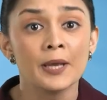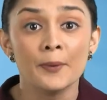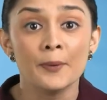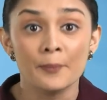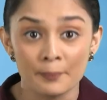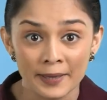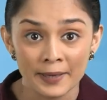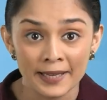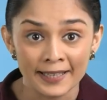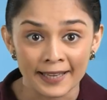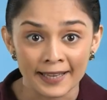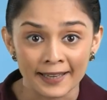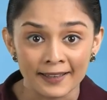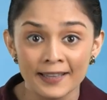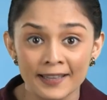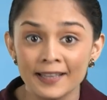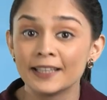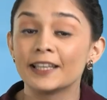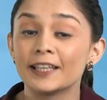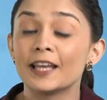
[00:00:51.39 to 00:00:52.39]
meaning
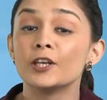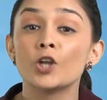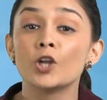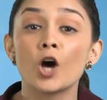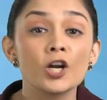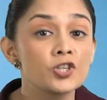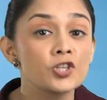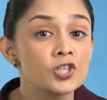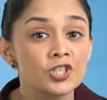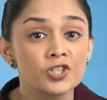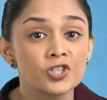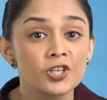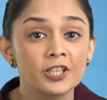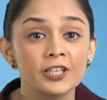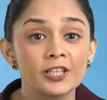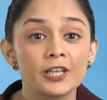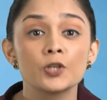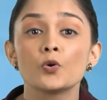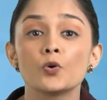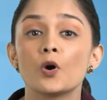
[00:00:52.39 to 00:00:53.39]
they're not
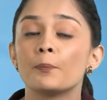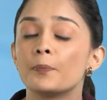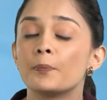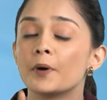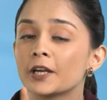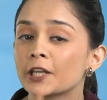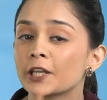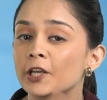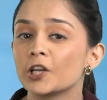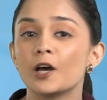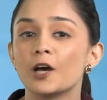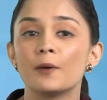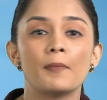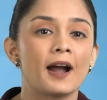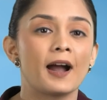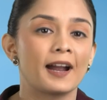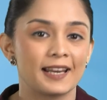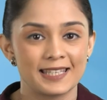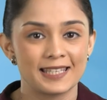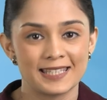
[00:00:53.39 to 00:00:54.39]
restricted to a particular
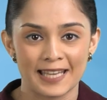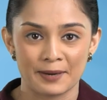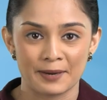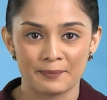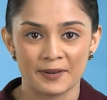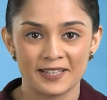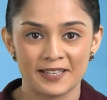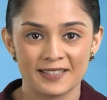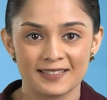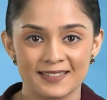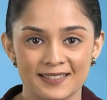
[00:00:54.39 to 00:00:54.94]
market segment.